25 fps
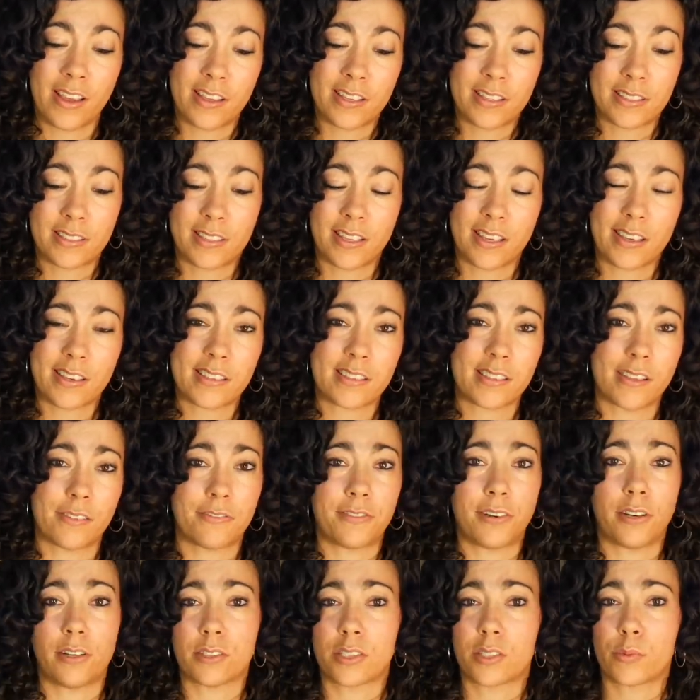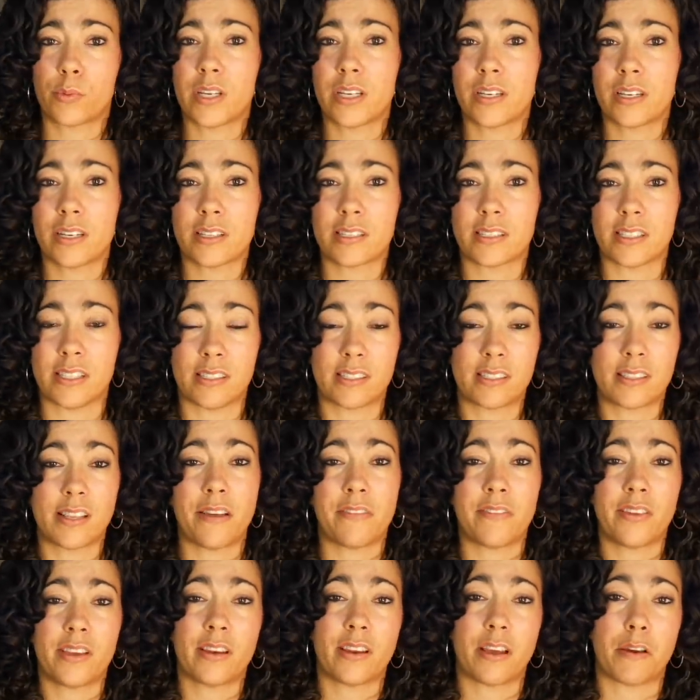6, a false witness. And
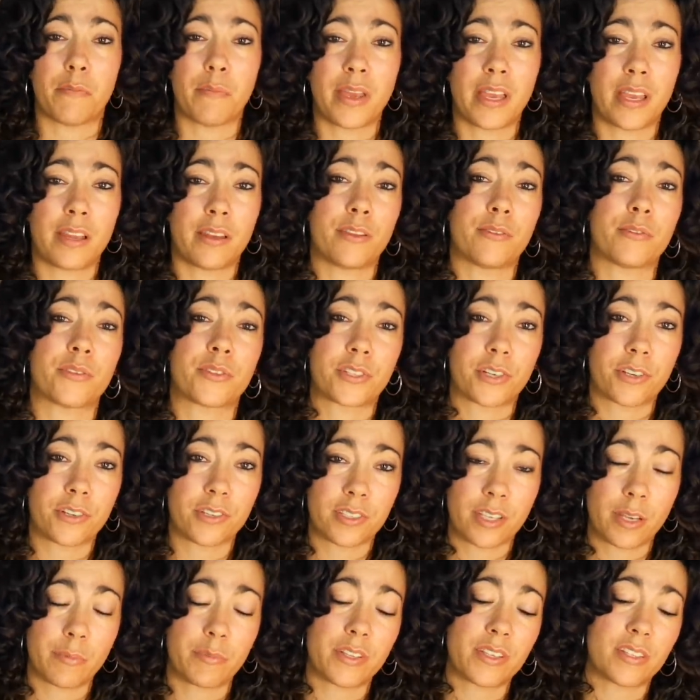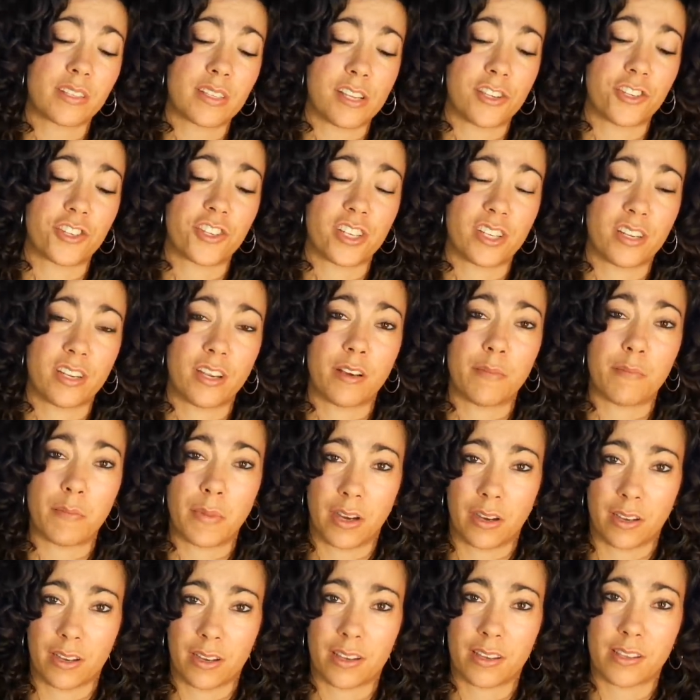7, a man who stirs up dissension
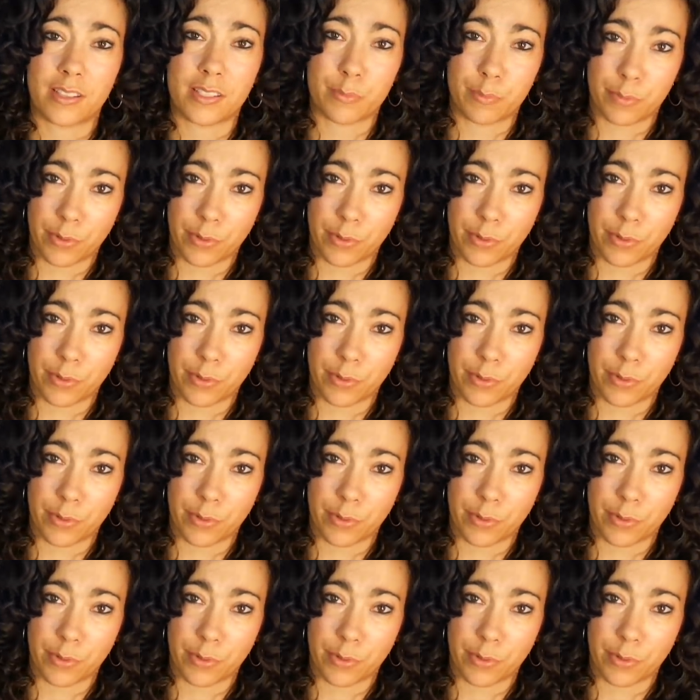among his